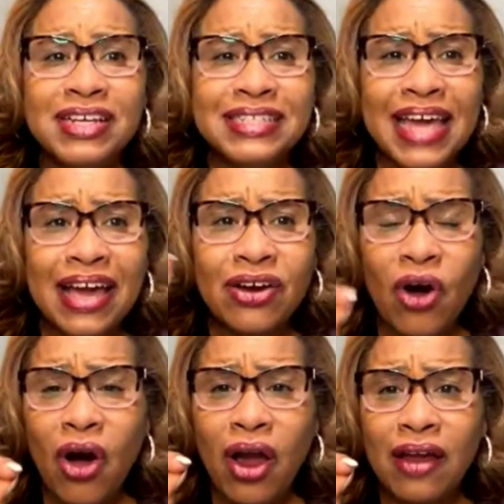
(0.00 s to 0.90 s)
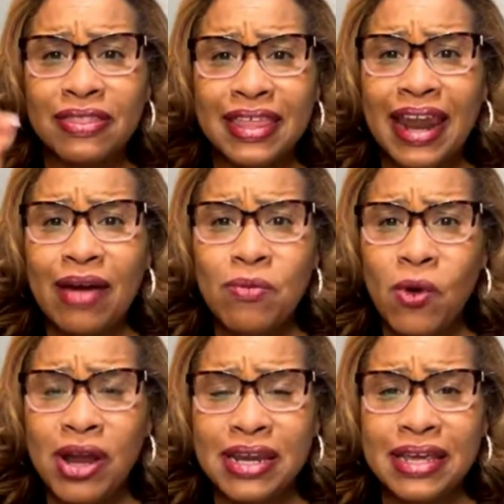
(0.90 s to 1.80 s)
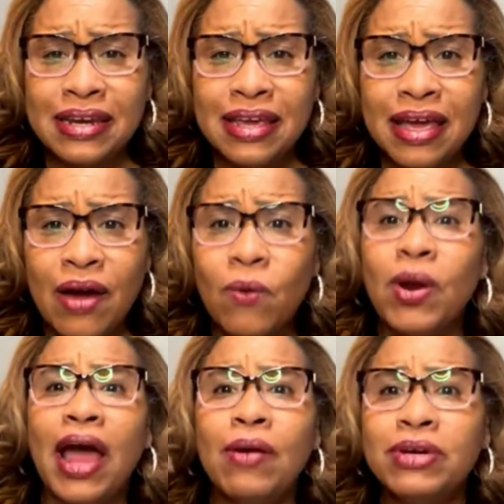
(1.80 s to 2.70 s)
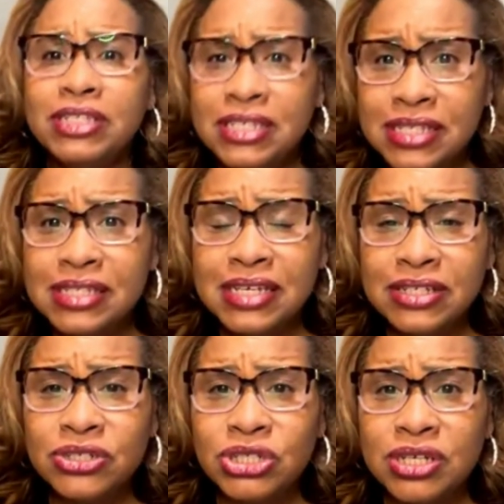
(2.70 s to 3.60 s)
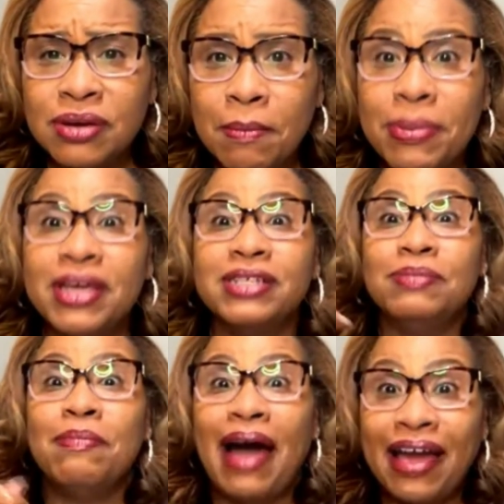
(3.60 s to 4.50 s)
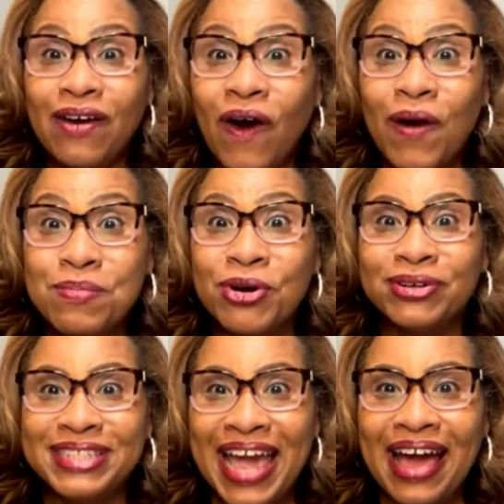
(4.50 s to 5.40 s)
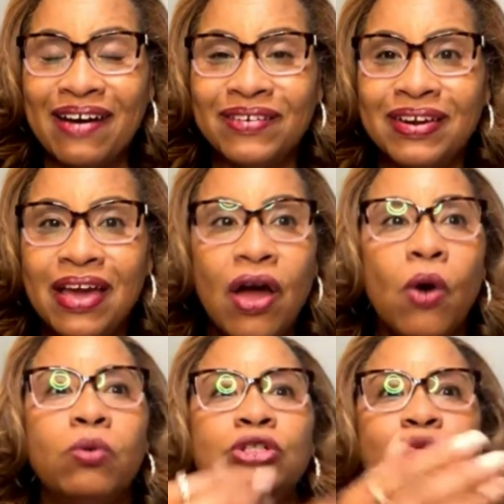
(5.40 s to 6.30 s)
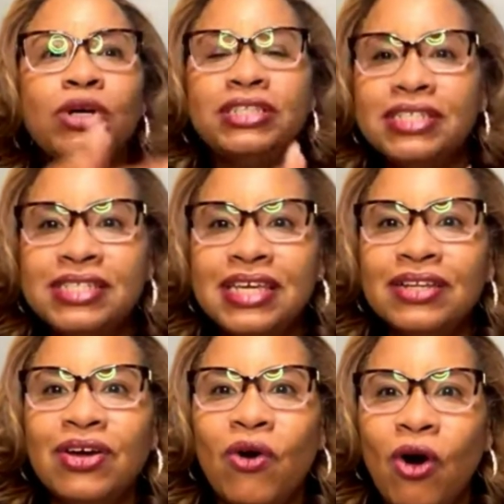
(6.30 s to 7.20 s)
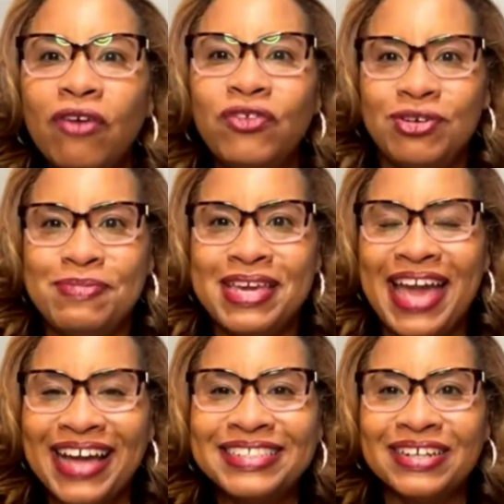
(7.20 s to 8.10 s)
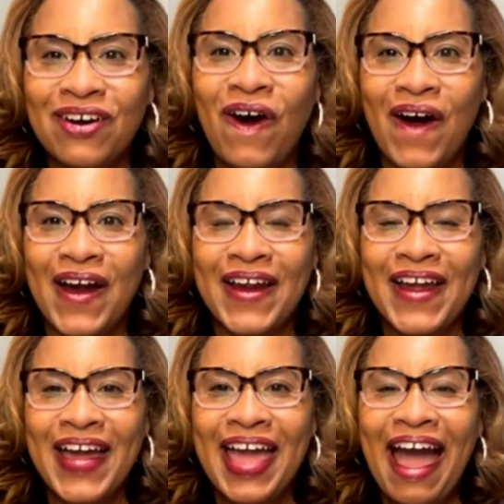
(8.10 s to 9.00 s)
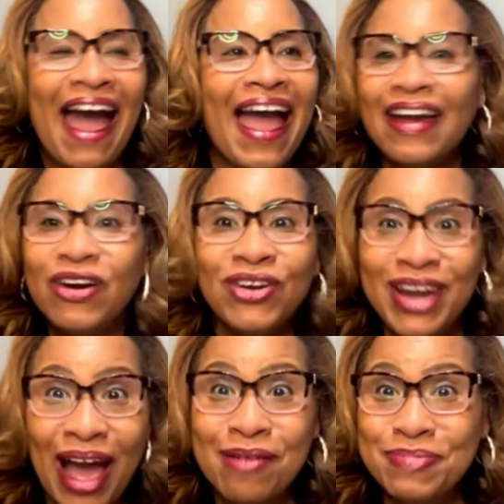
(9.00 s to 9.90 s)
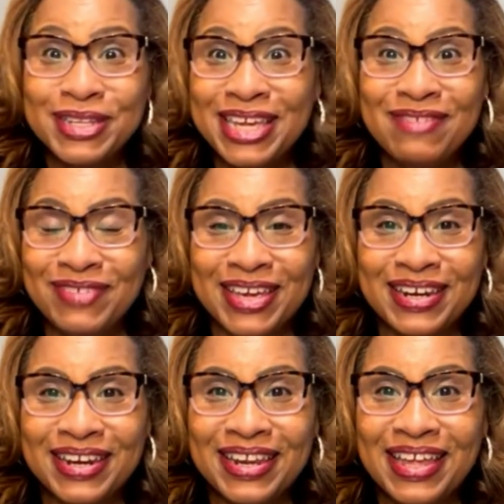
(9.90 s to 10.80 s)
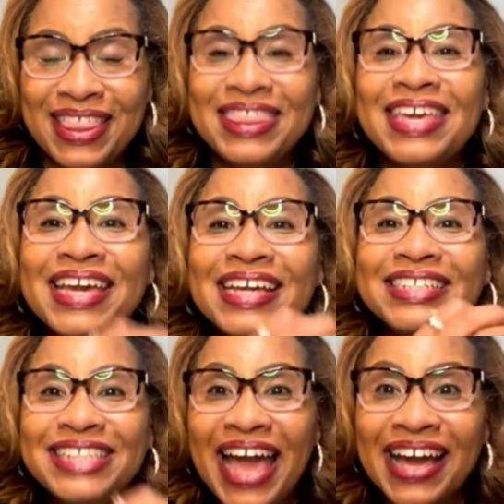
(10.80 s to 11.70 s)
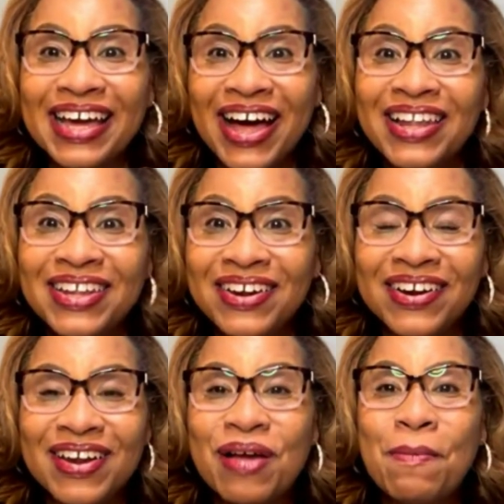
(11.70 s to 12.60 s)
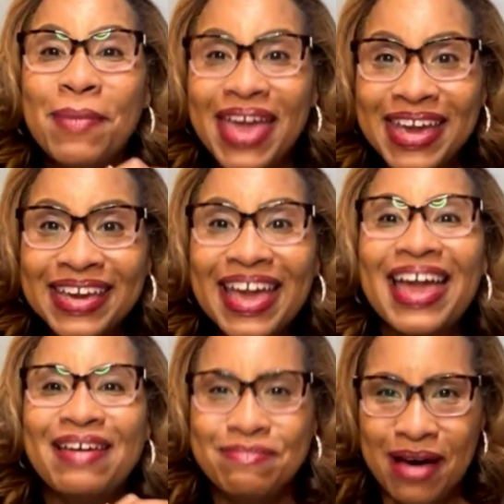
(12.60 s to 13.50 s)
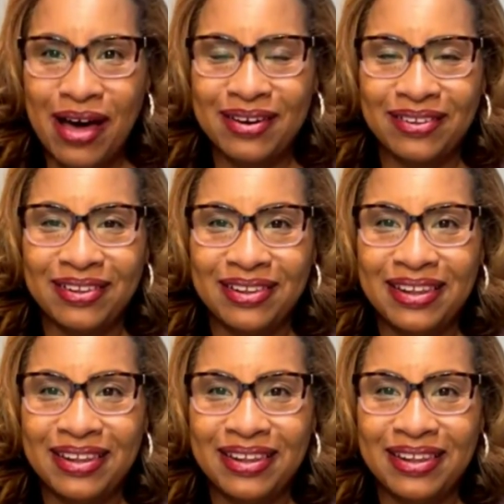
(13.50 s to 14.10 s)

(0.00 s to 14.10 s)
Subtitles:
exact car that I wanted when I went to the dealership because my car broke down was what the dealer offered me as a car. I could not believe it. The exact color, make, and model.